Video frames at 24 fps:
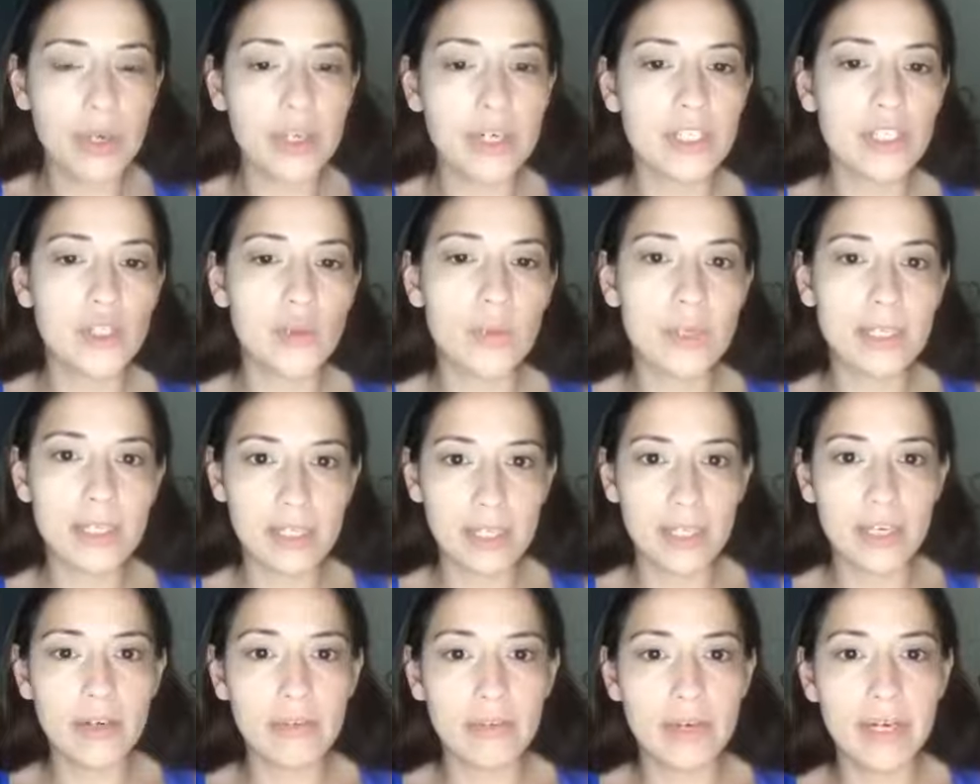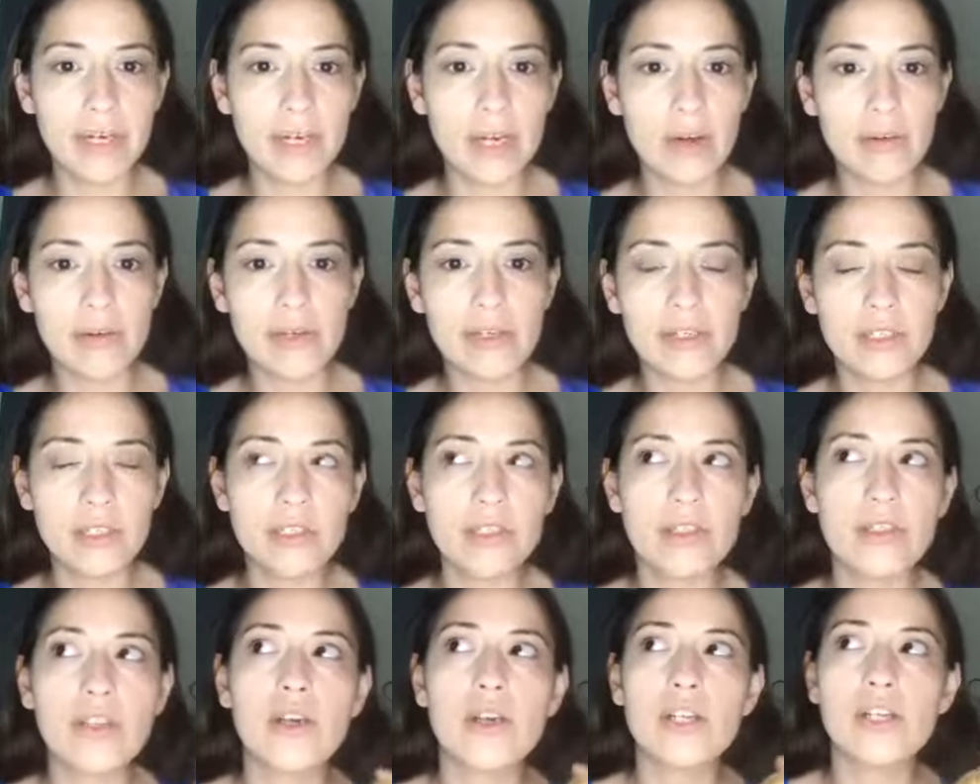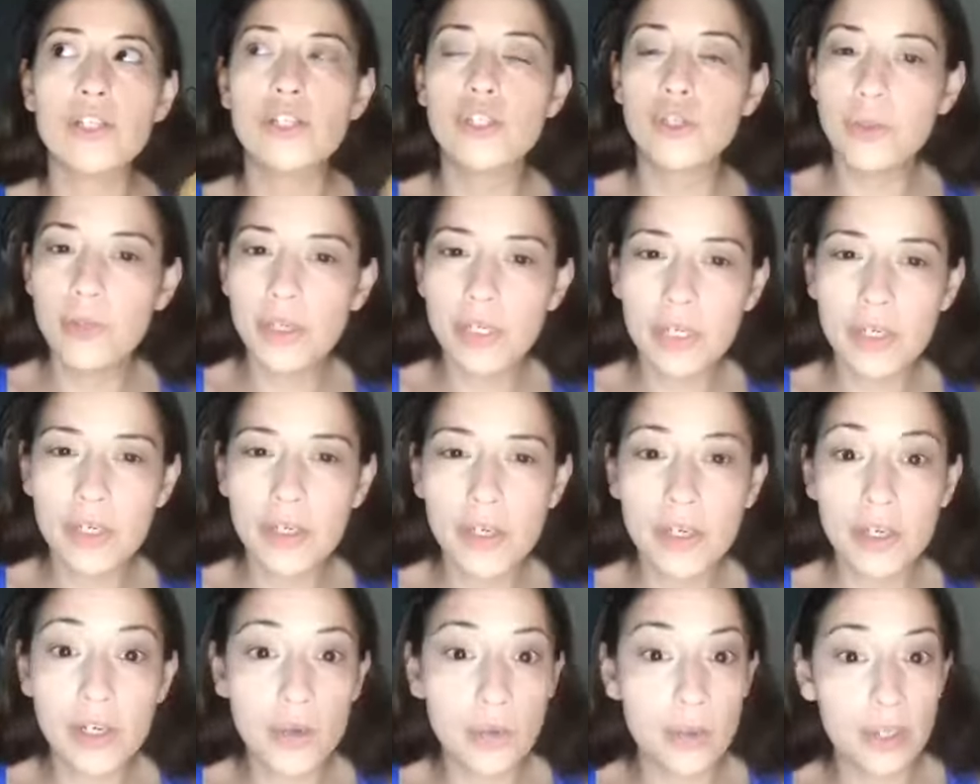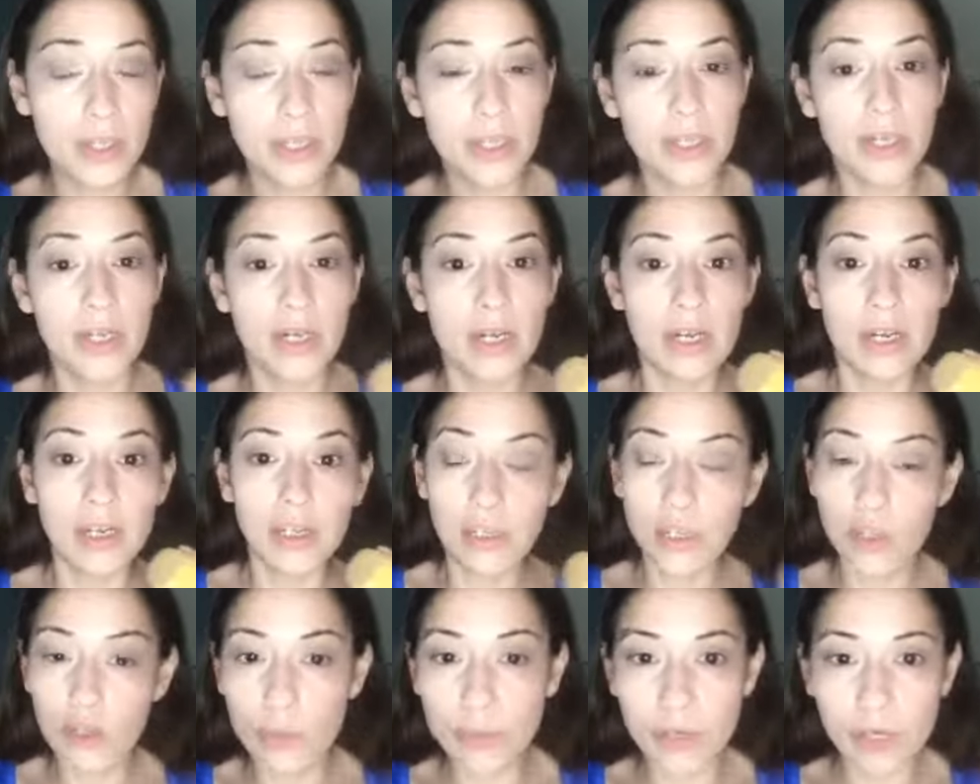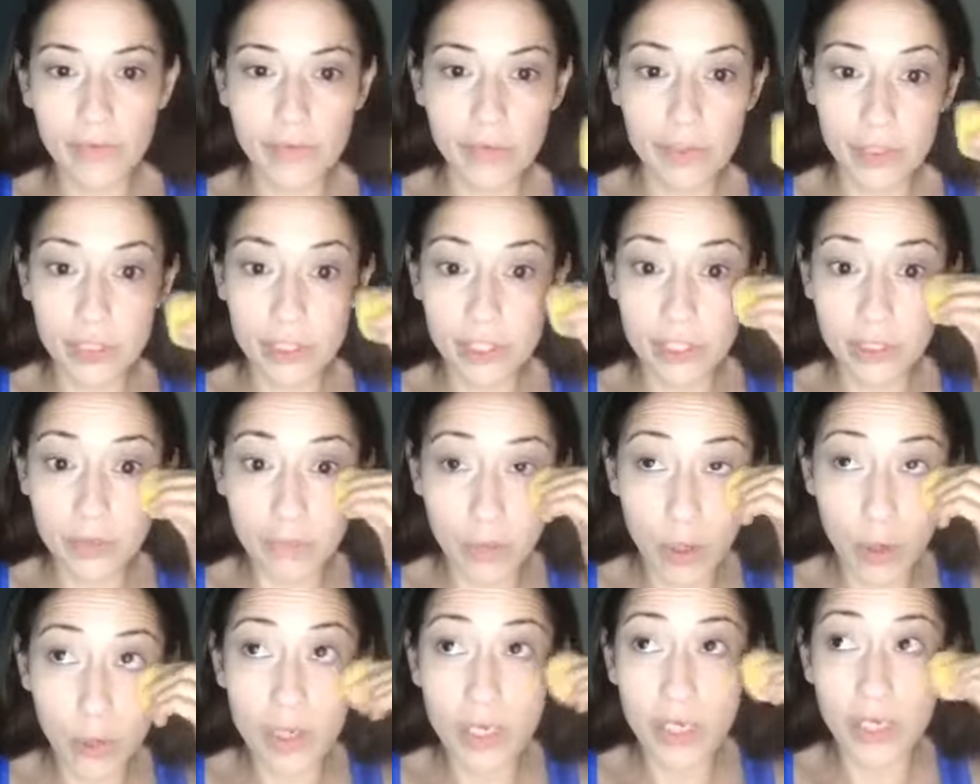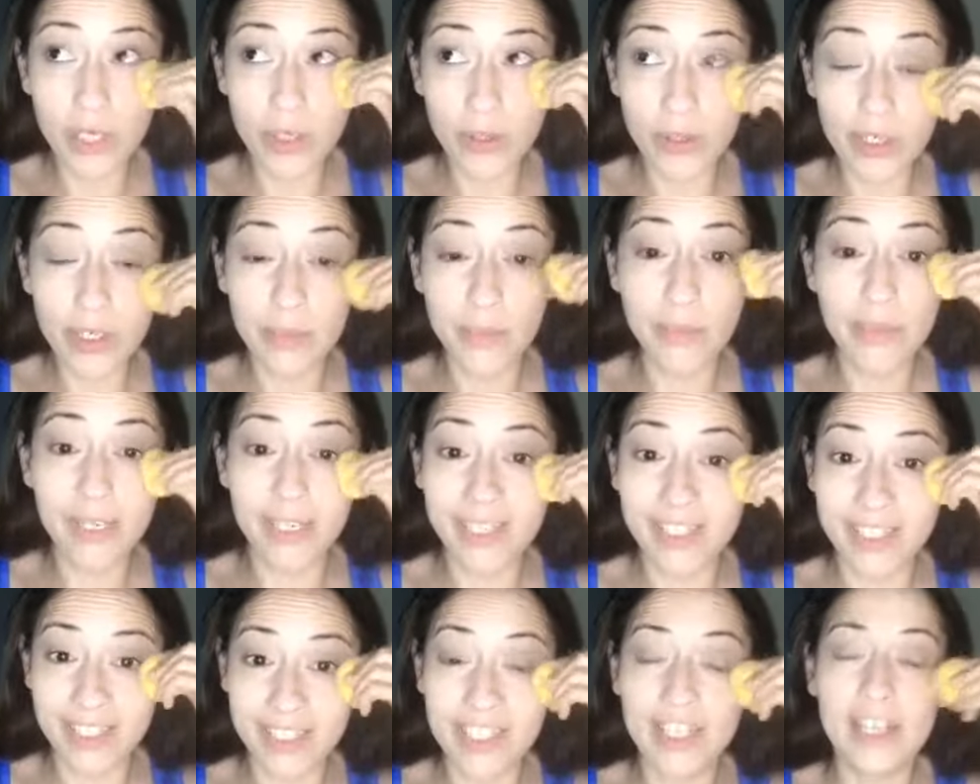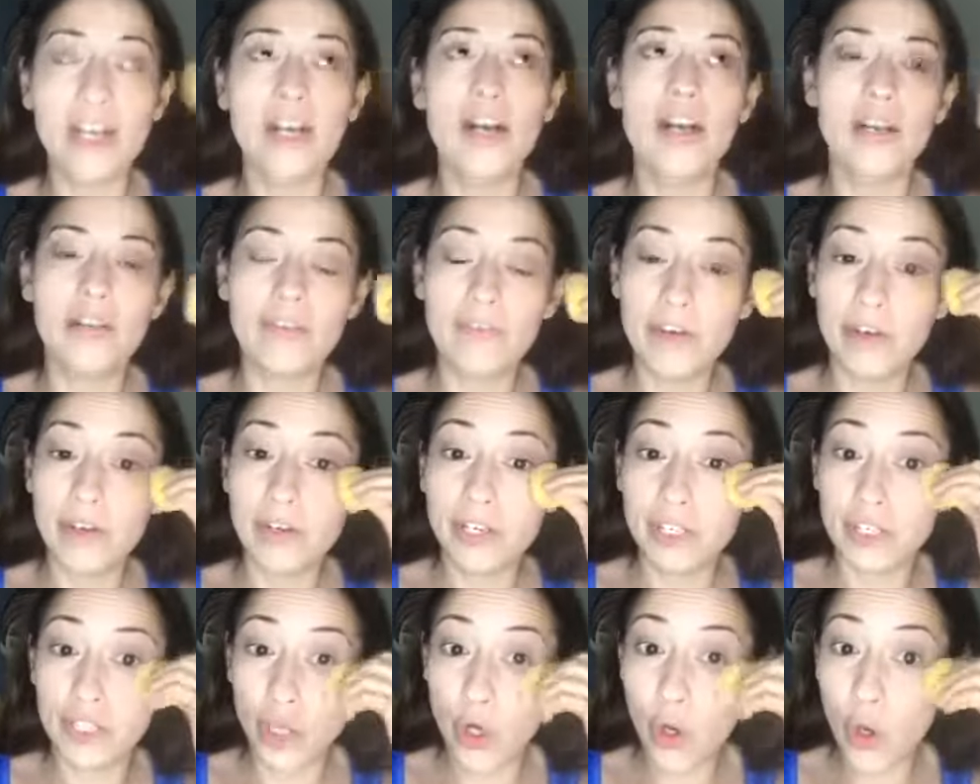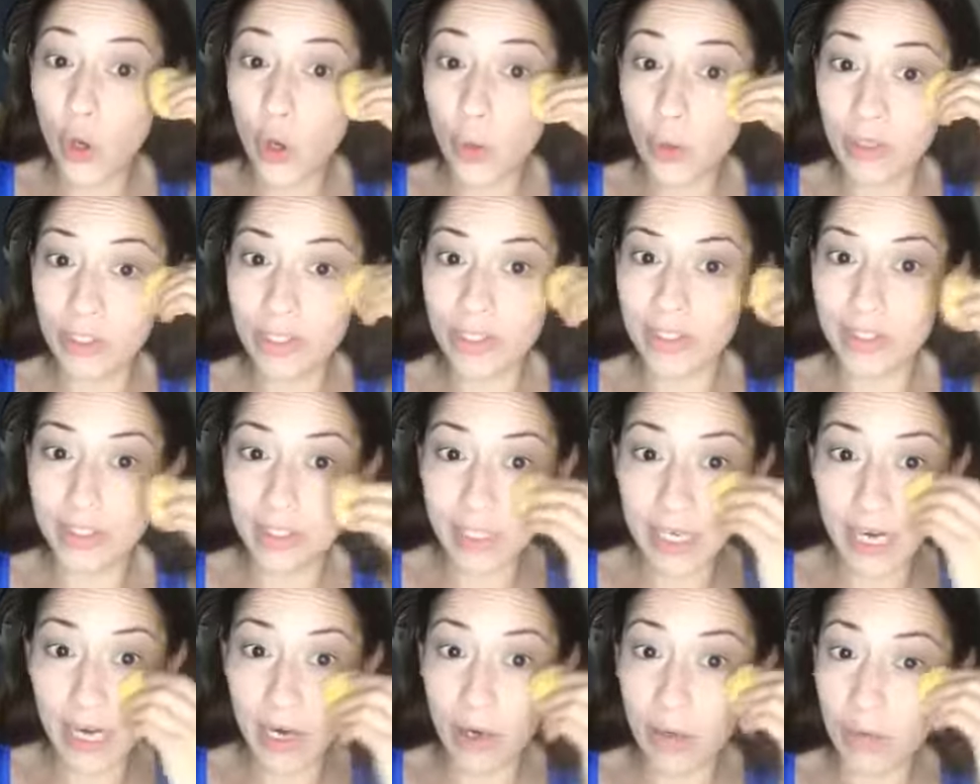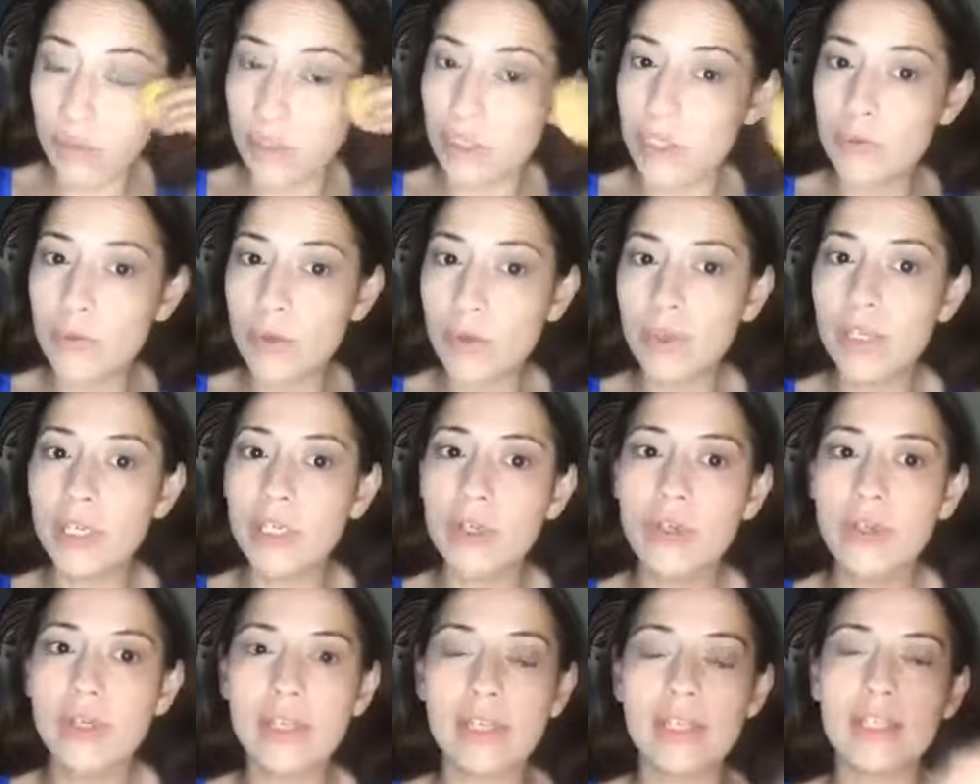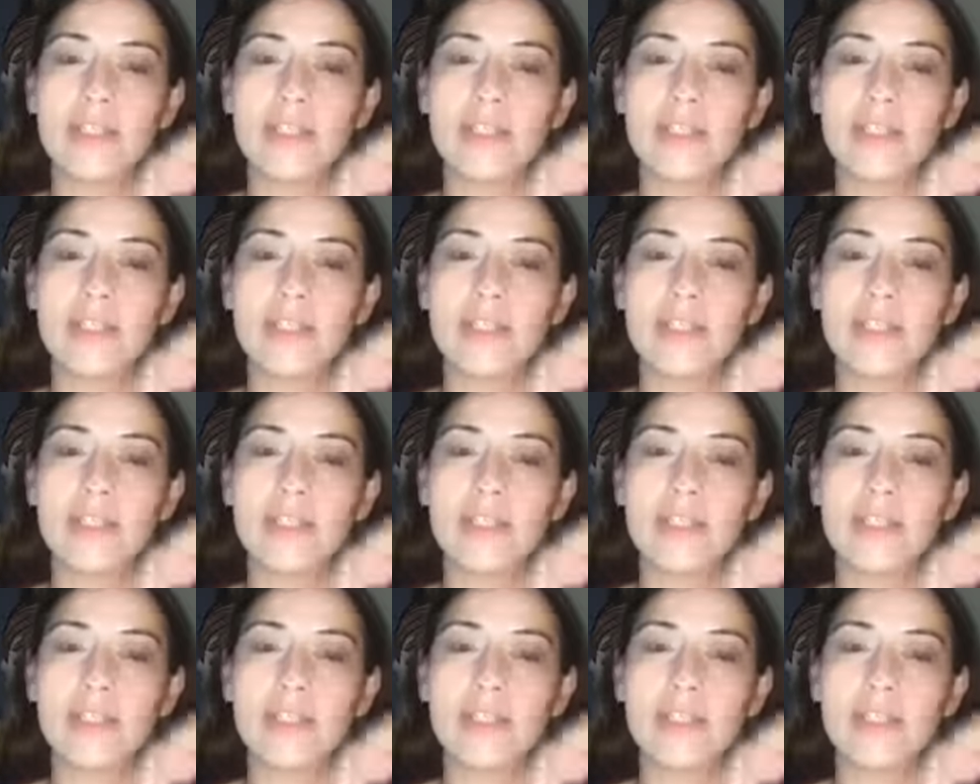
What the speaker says: It's what's in right now. It's the dewy look with a little bit of the smoky look, but it's a very toned down smoky look.